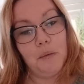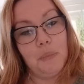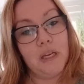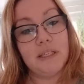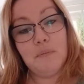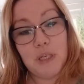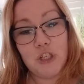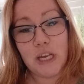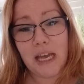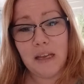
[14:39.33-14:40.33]
because it'd be
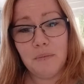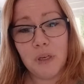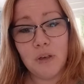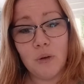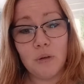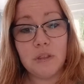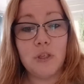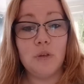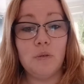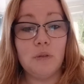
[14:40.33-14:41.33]
shame not
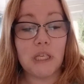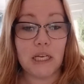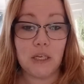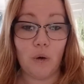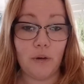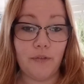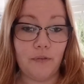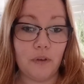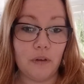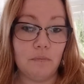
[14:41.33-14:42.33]
to send it
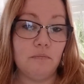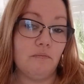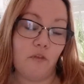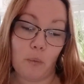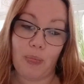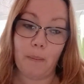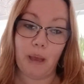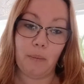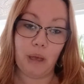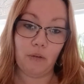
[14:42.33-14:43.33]
off for when the
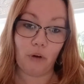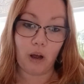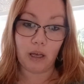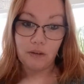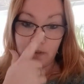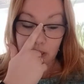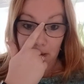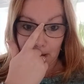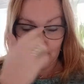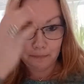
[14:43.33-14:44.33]
baby arrives.
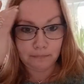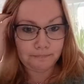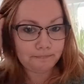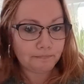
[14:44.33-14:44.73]
So